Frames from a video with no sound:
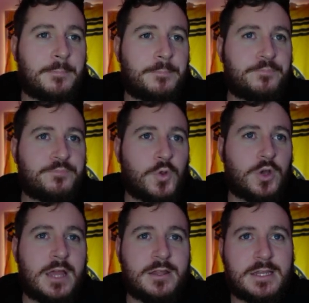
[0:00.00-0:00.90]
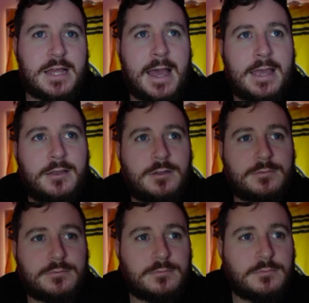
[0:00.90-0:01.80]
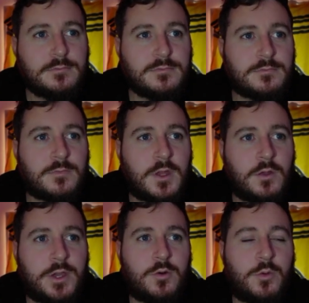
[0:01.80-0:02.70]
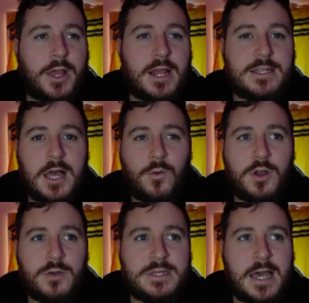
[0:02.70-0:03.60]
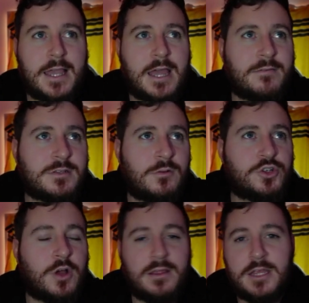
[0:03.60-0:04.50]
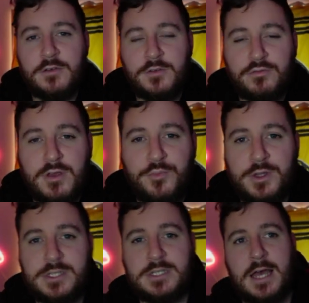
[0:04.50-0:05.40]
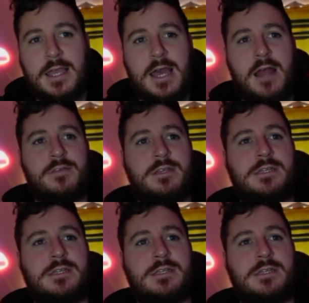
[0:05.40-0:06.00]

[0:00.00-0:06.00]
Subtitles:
Look, end of the day, what are we going to take? What can we take out of this? So I'm trying to think of 3 points to take out of this.